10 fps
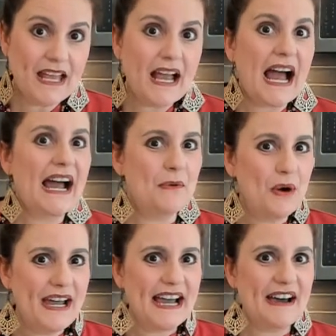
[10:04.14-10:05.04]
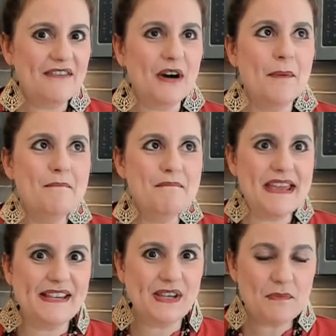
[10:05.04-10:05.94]
I will have
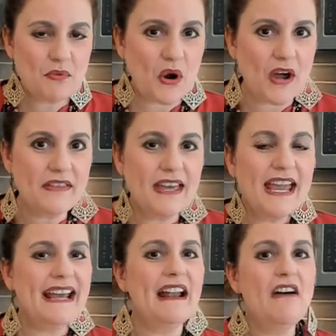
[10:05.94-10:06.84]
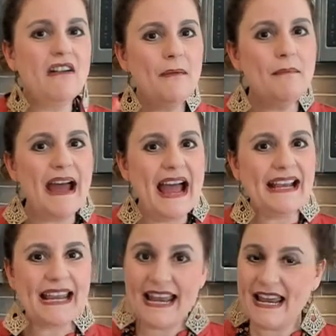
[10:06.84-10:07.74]
amazing broth, and I'll come back
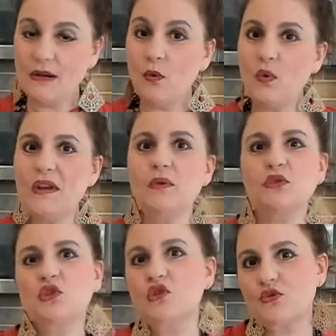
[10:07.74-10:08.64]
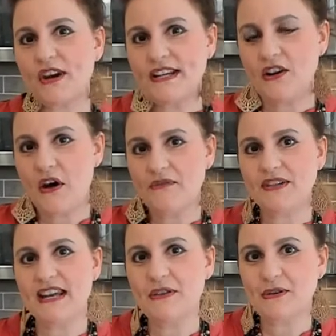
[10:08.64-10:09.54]
and we will strain it off
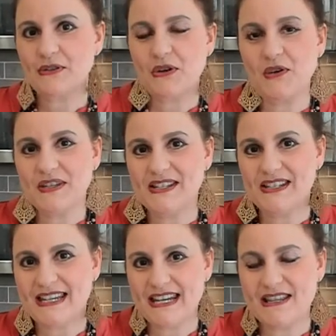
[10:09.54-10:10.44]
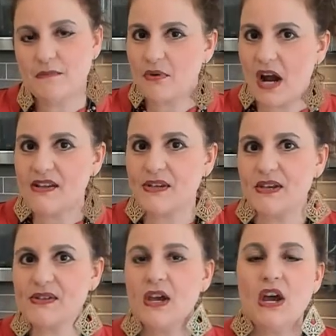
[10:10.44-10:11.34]
together so you can see the process
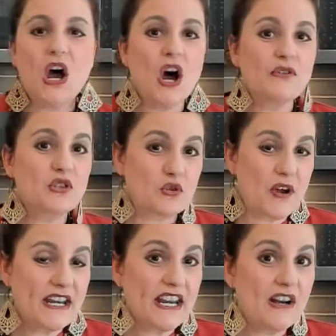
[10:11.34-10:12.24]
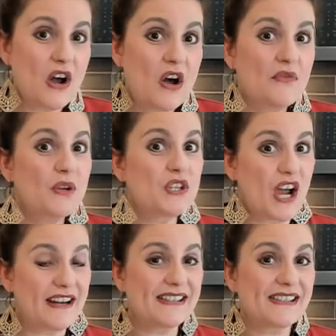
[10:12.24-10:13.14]
of straining it off, which
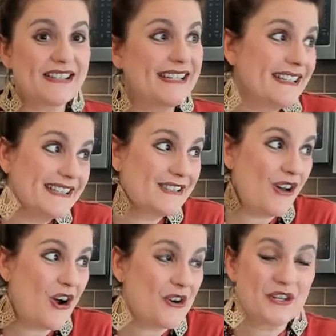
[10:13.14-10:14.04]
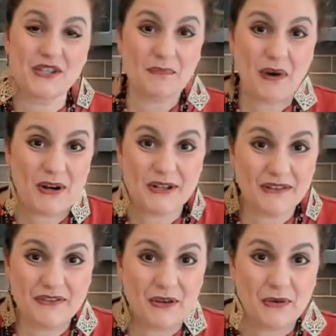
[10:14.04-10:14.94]
honestly is the hardest part of the
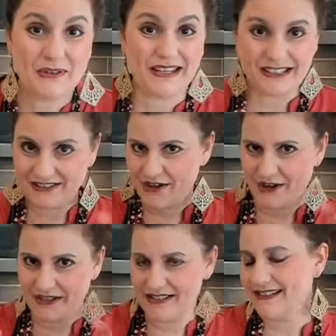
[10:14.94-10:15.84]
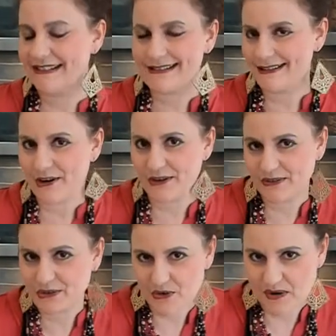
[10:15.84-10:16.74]
whole thing. Hardest. It's not hard to
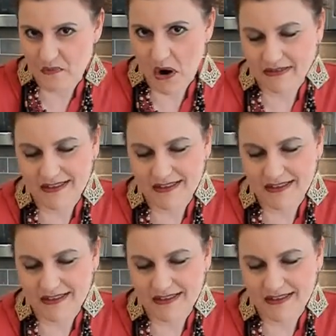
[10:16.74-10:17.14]
strain broth.